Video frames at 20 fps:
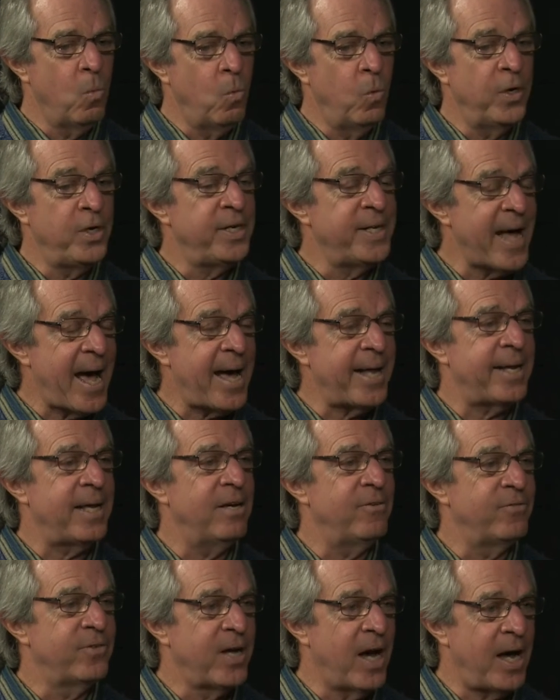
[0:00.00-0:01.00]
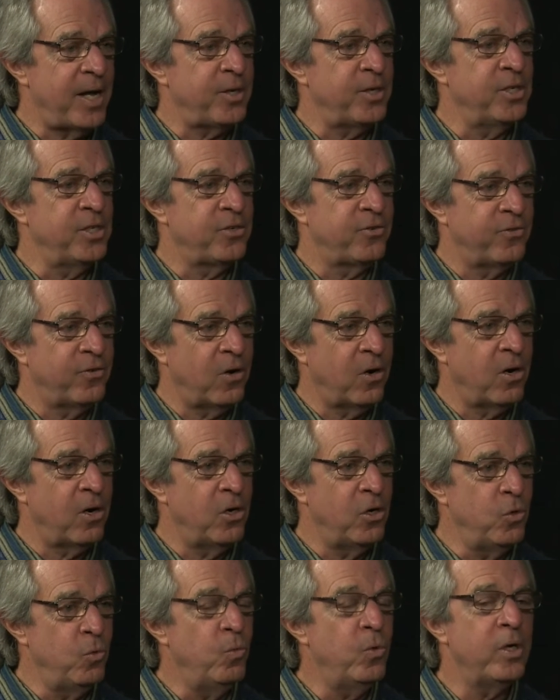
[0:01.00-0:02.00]
would not have gotten as far,
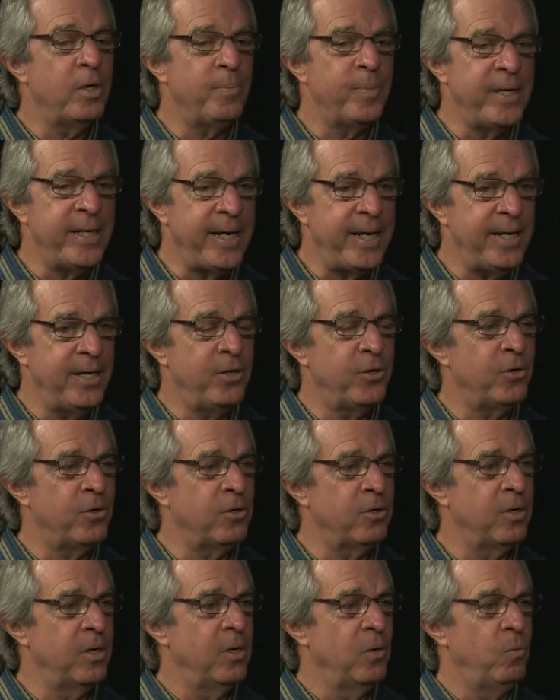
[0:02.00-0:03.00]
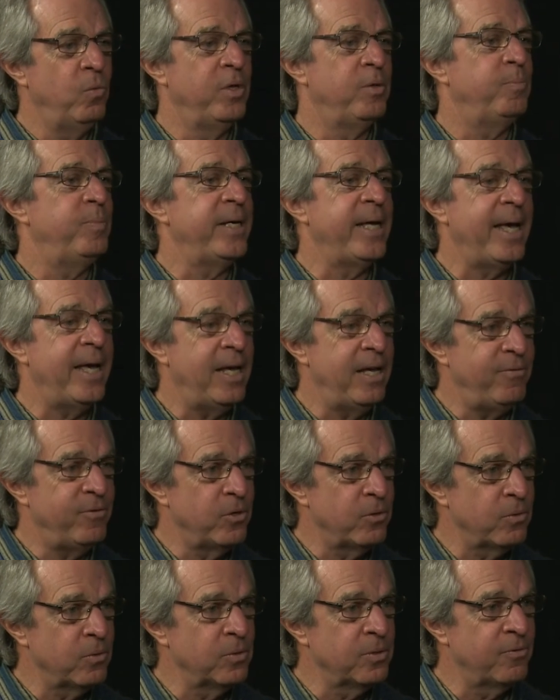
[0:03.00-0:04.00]
who would have been hindered with
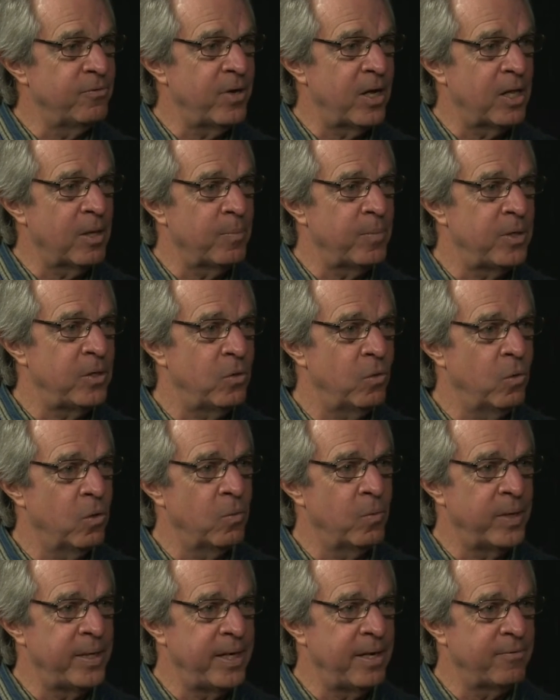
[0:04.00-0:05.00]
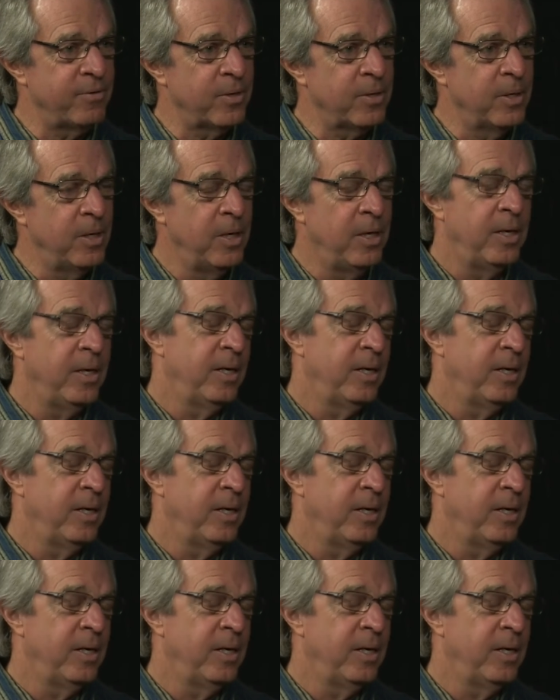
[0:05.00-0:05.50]
behavioral development or whatever.